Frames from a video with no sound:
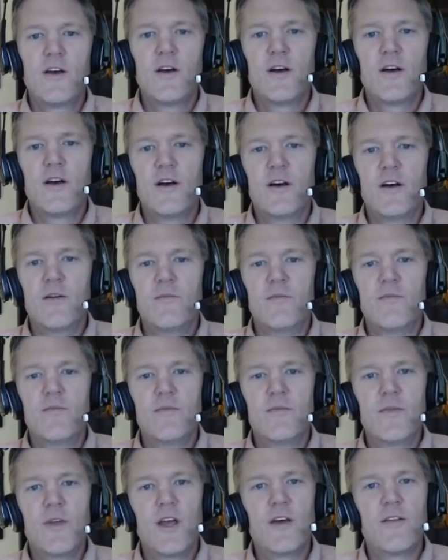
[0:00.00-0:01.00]

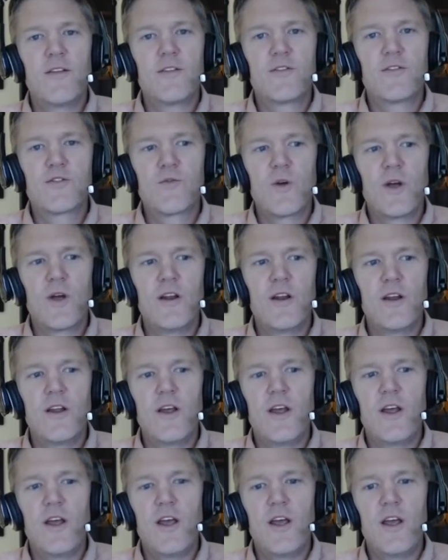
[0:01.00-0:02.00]
Yeah, that's great.
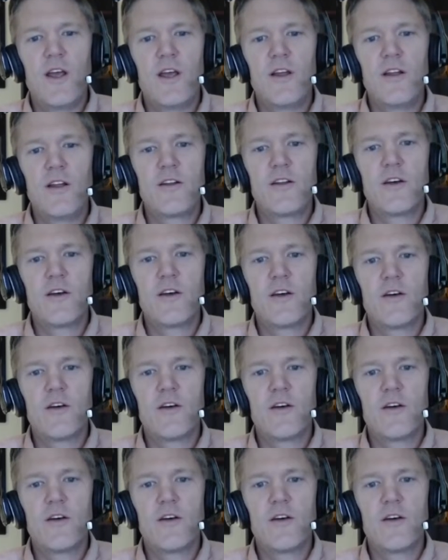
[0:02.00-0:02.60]
And